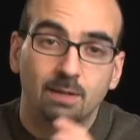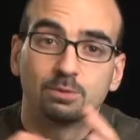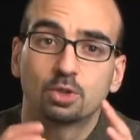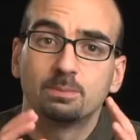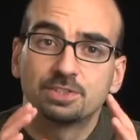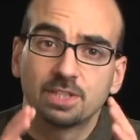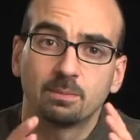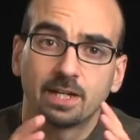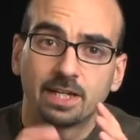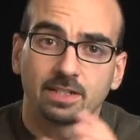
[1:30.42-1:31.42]
absorbs some
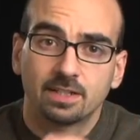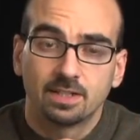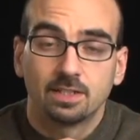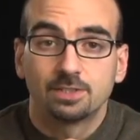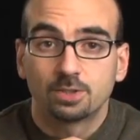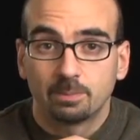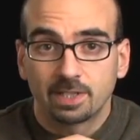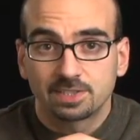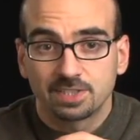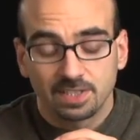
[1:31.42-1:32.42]
light, so it
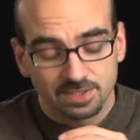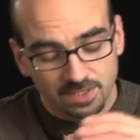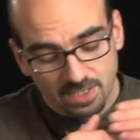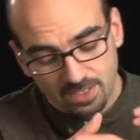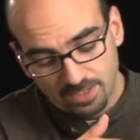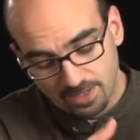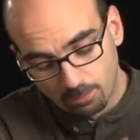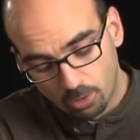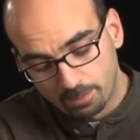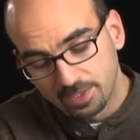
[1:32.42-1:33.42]
makes sense that the
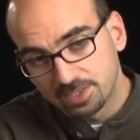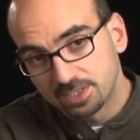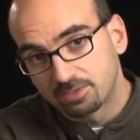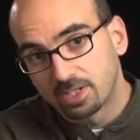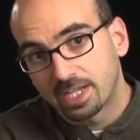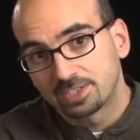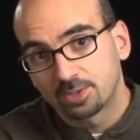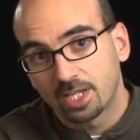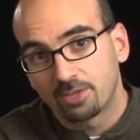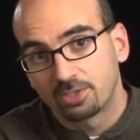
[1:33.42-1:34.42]
more pieces of glass
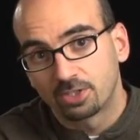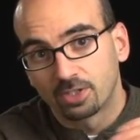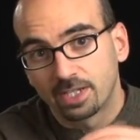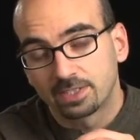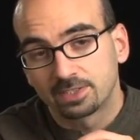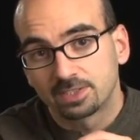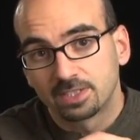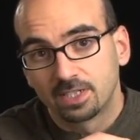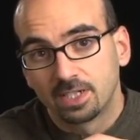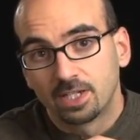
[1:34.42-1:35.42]
you have in your lens,
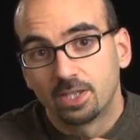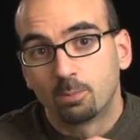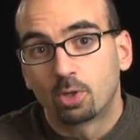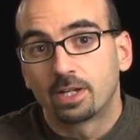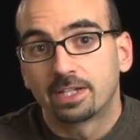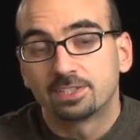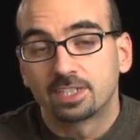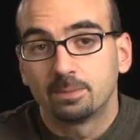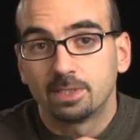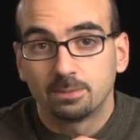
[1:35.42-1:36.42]
the more light is
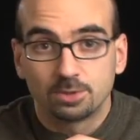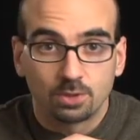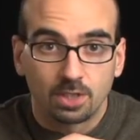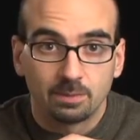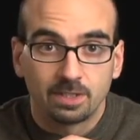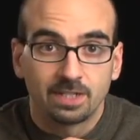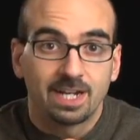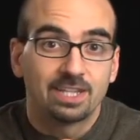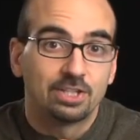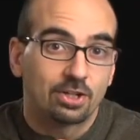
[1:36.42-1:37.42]
going to be absorbed
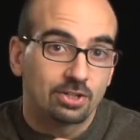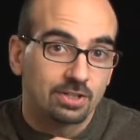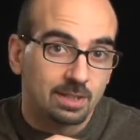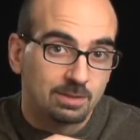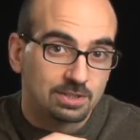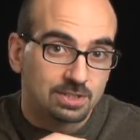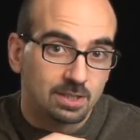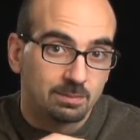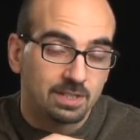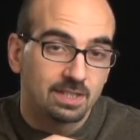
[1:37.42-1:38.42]
and the darker the image is going
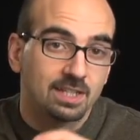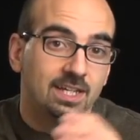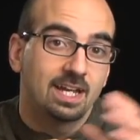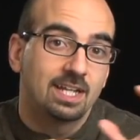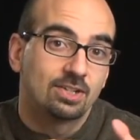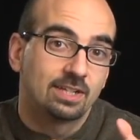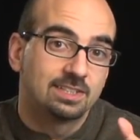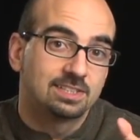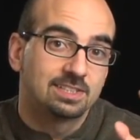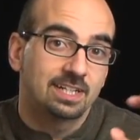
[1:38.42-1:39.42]
to be, and your
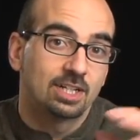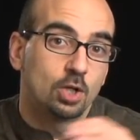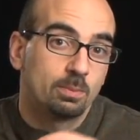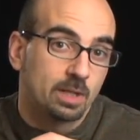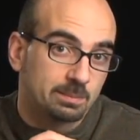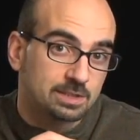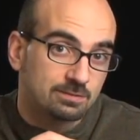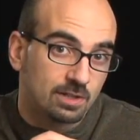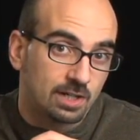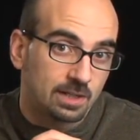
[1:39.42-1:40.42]
lens is not going to open up as
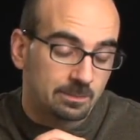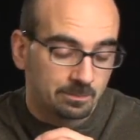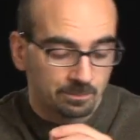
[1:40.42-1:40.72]
far.